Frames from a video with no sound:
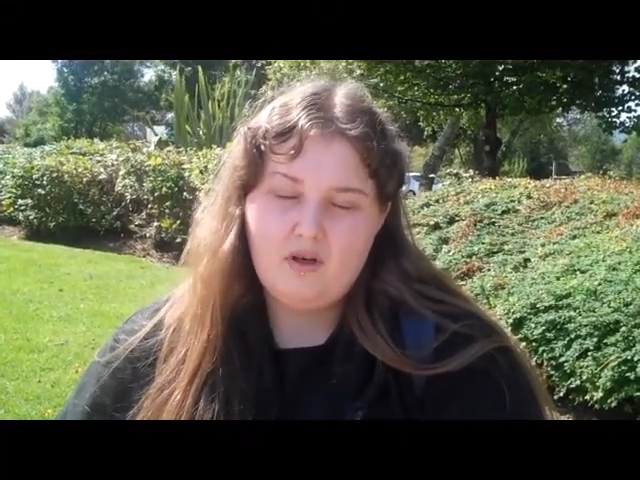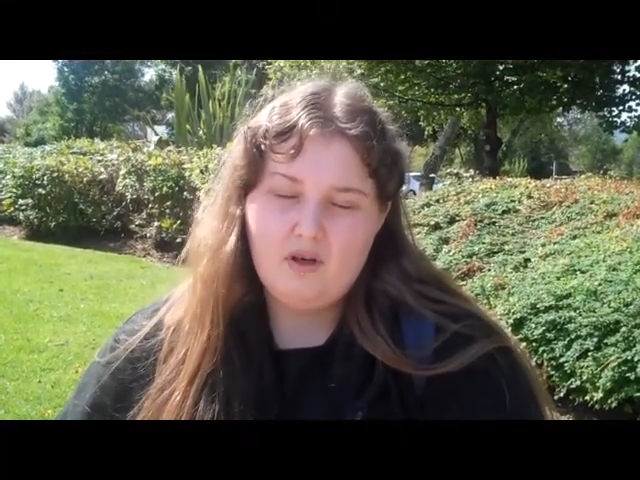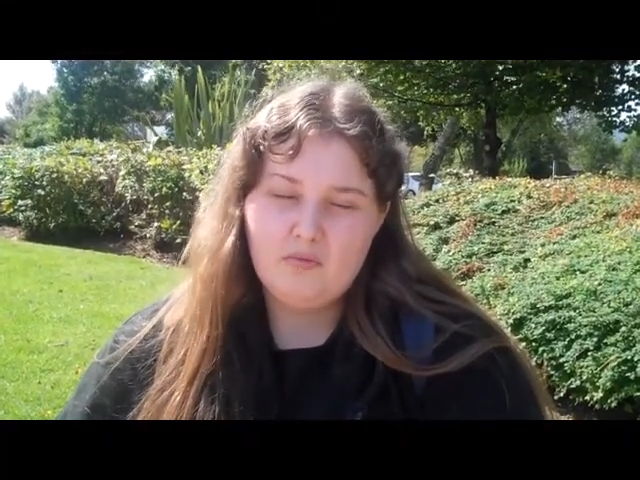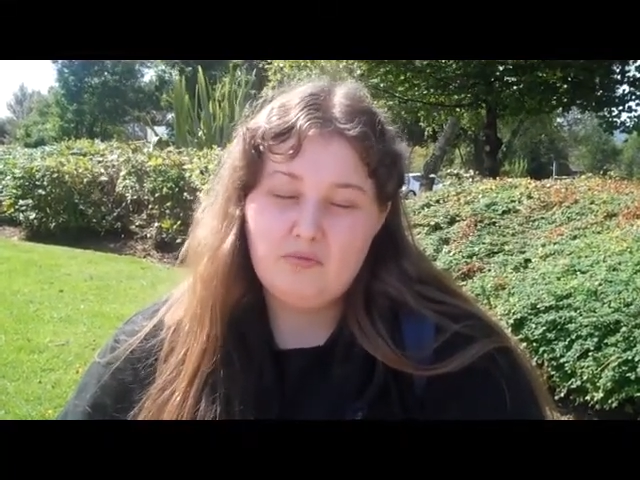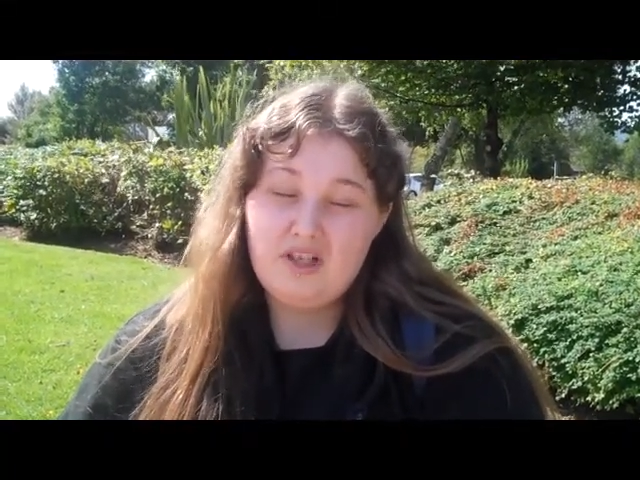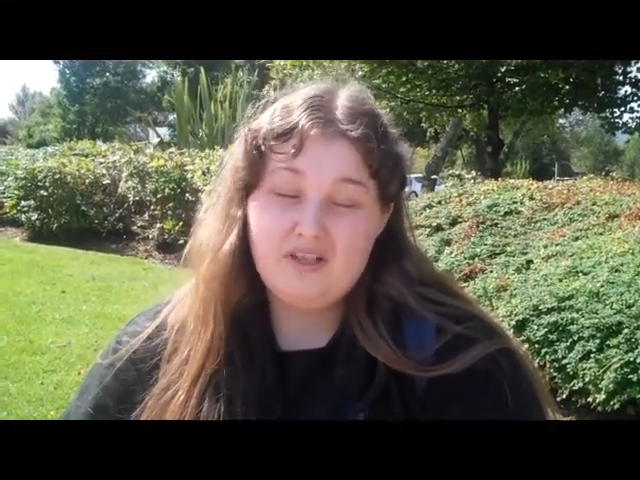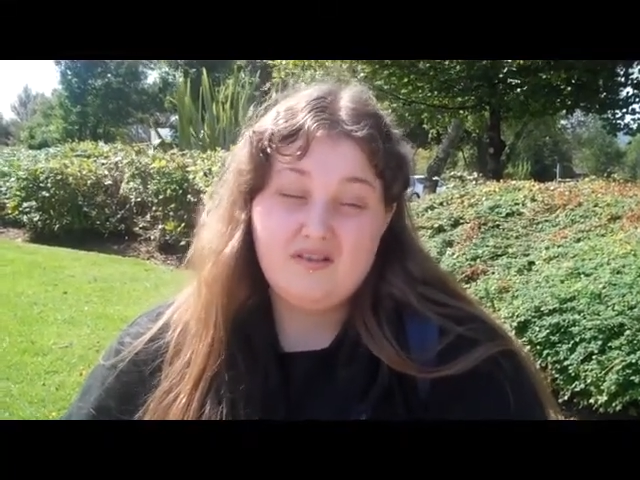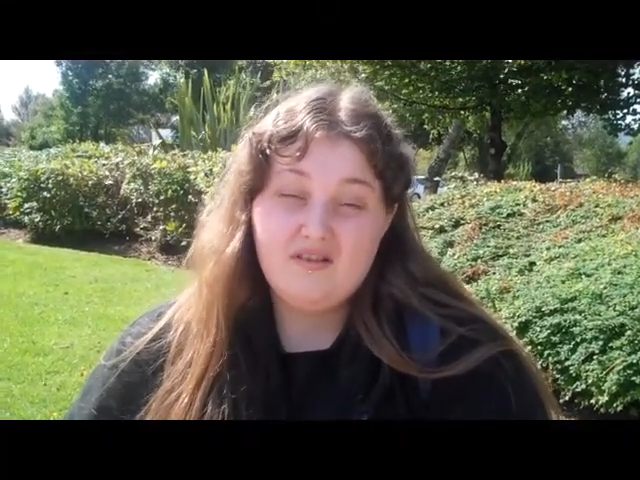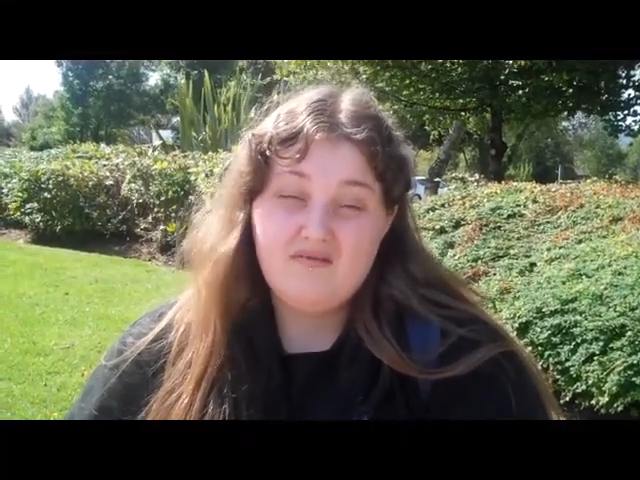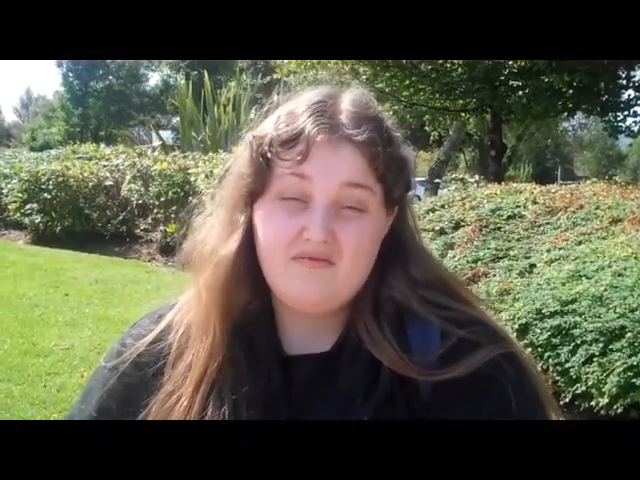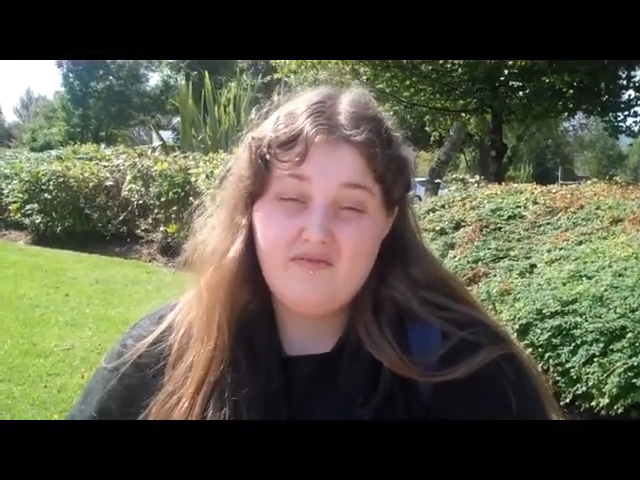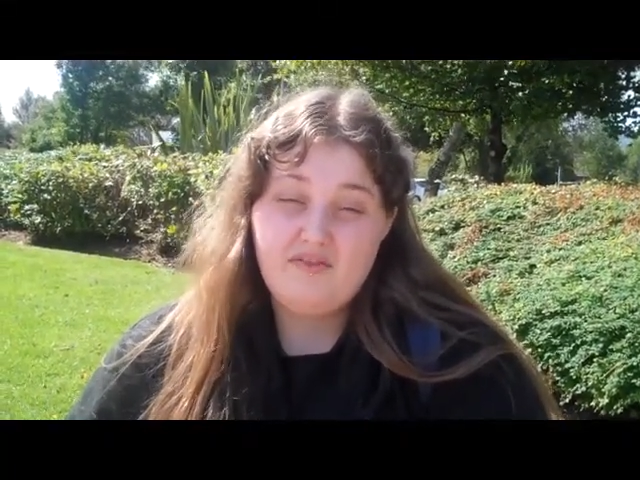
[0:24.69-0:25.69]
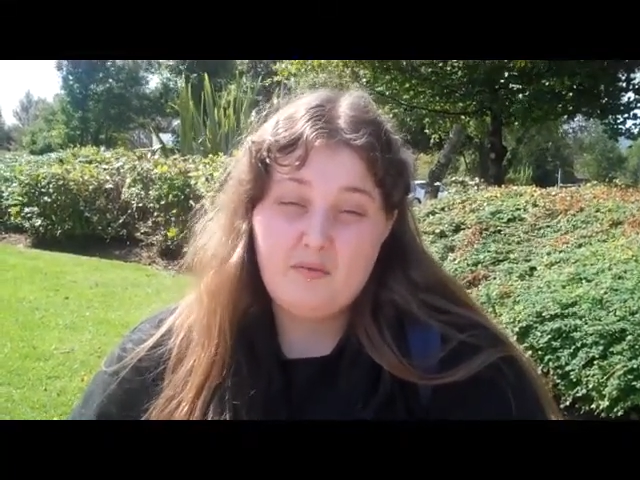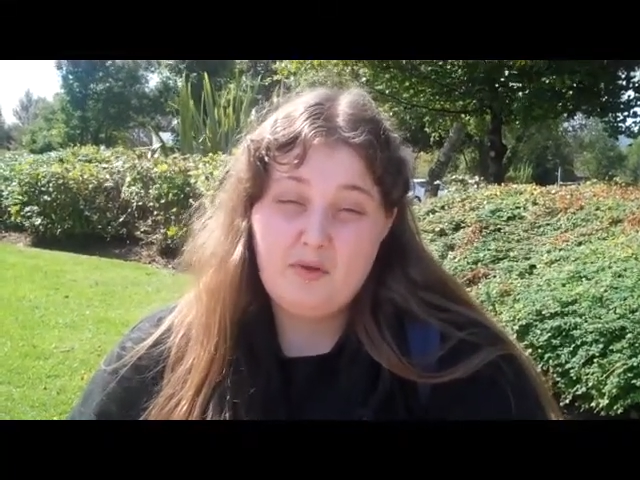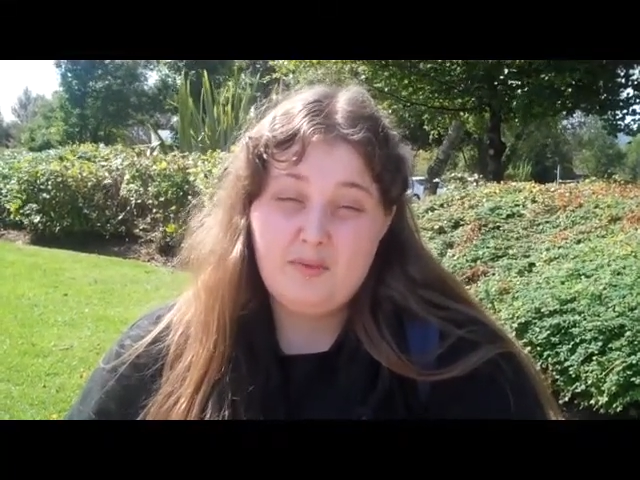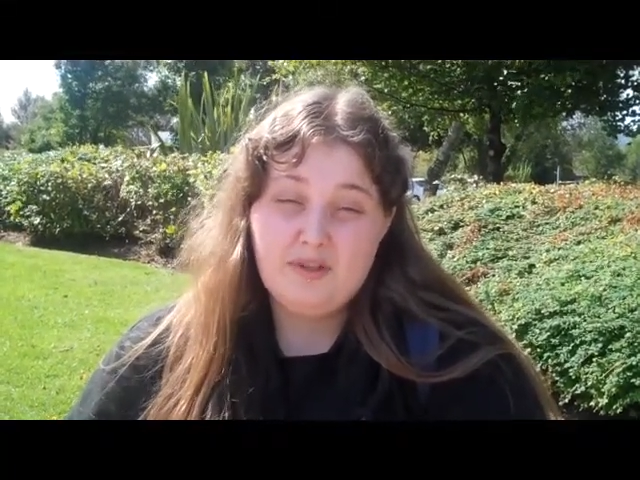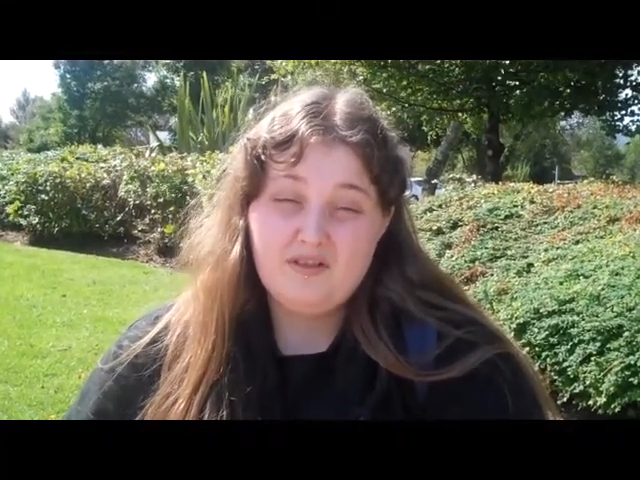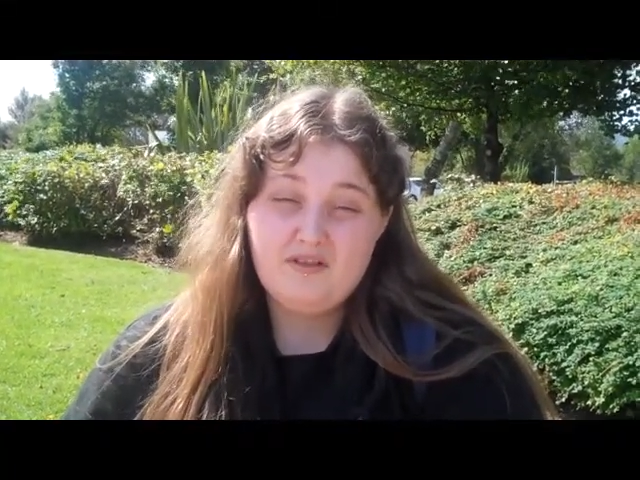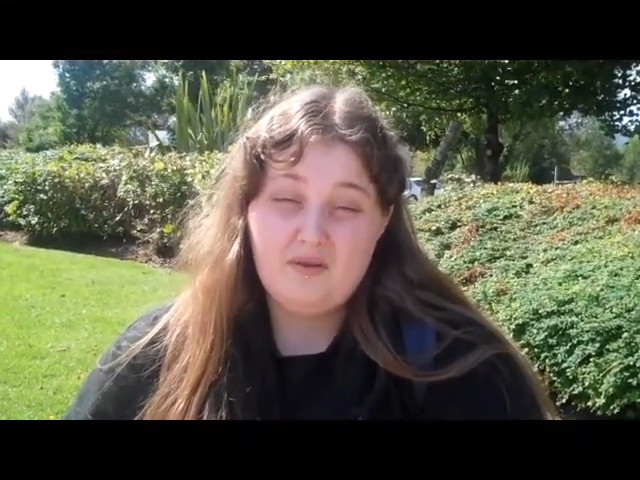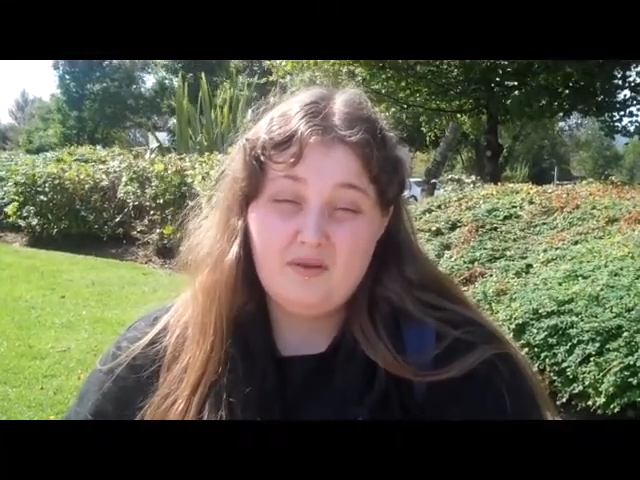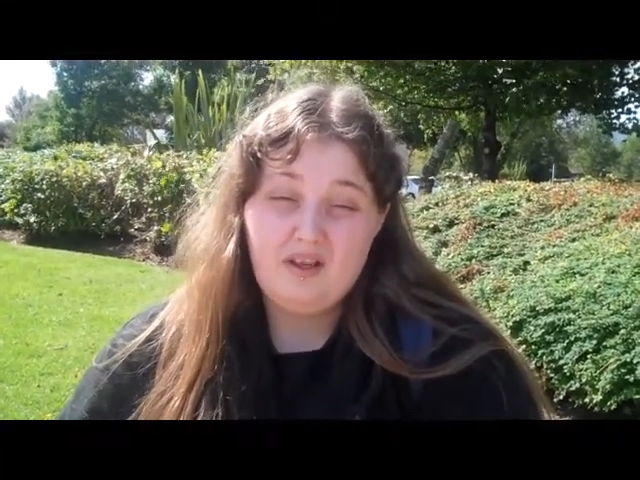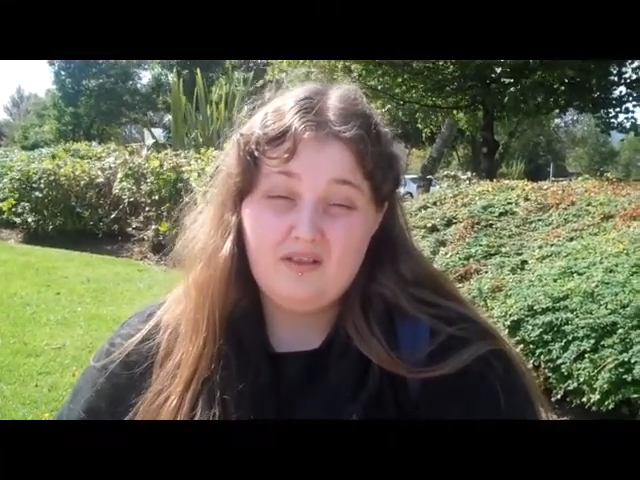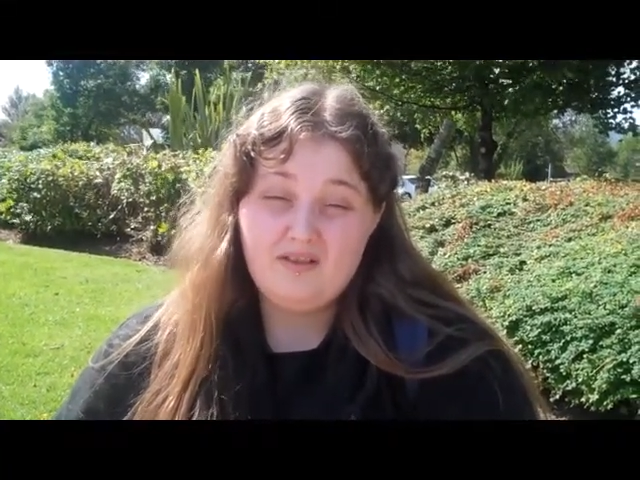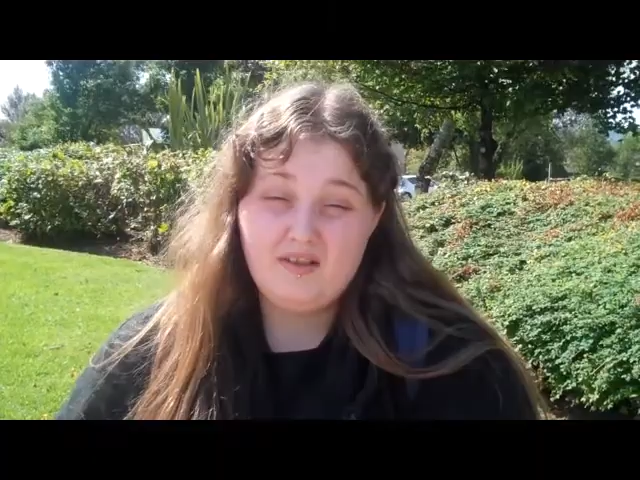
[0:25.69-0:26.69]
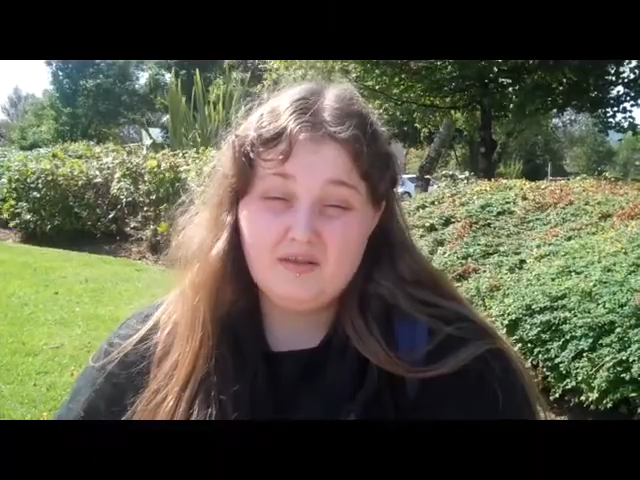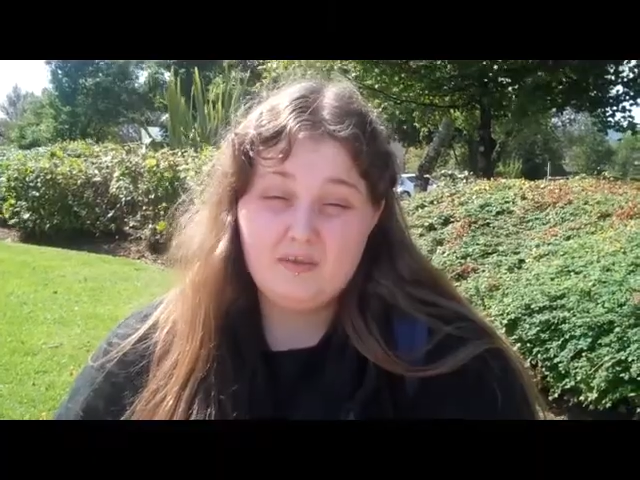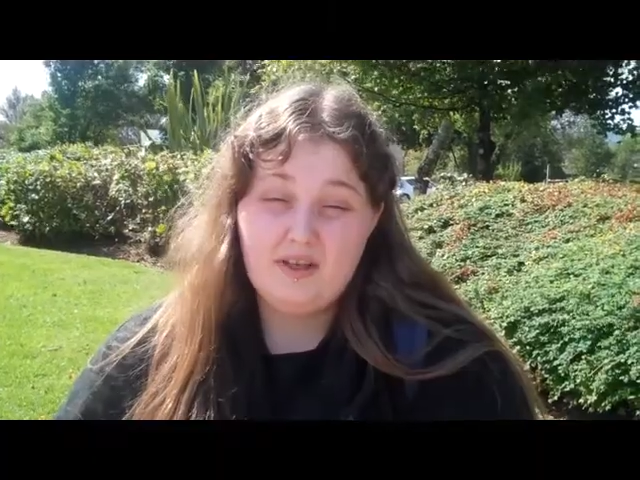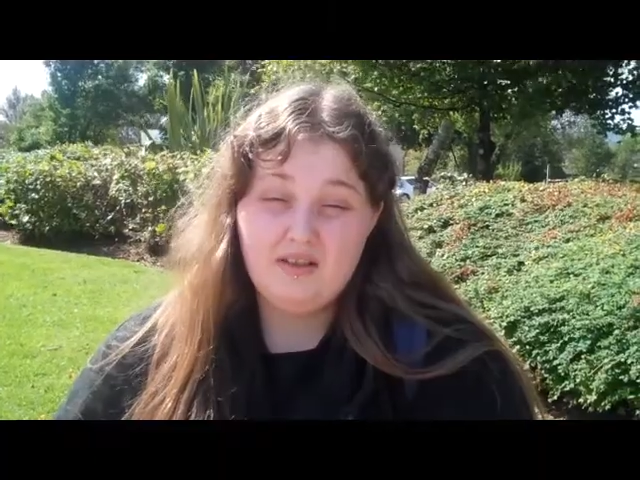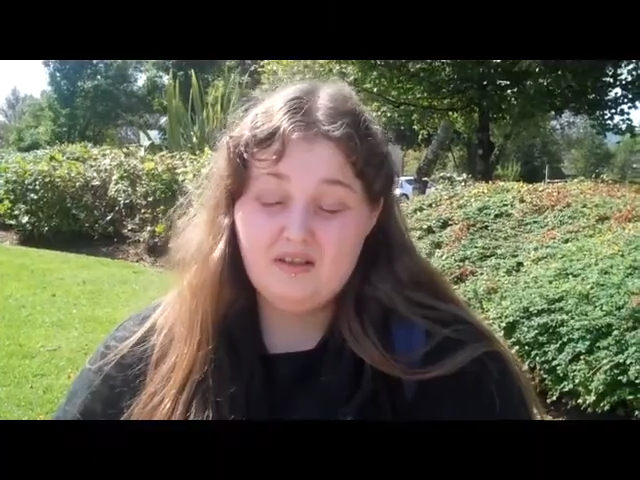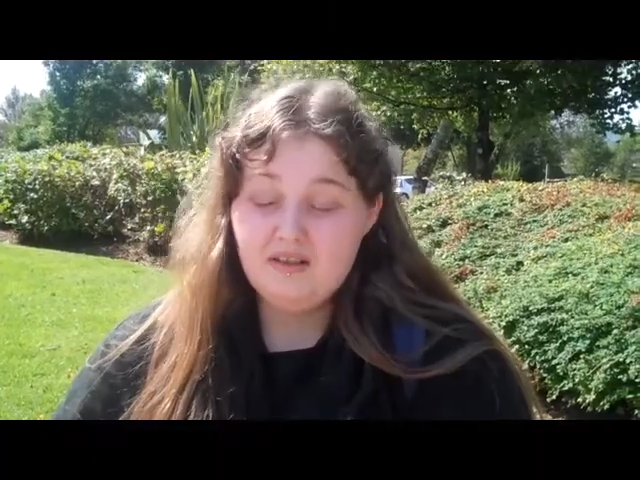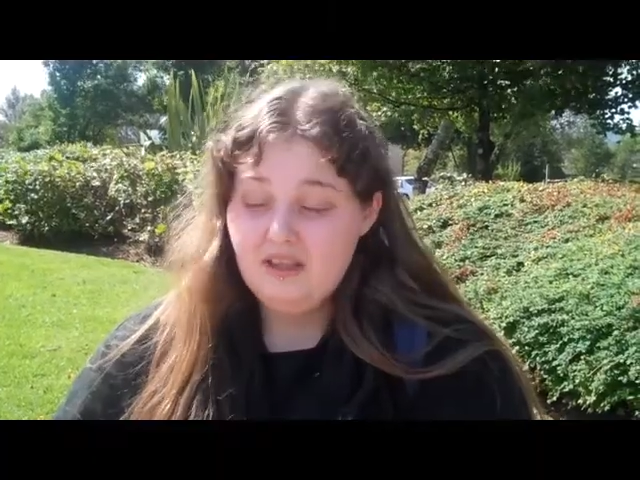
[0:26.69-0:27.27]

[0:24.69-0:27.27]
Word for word: on Buzz for people to donate as well.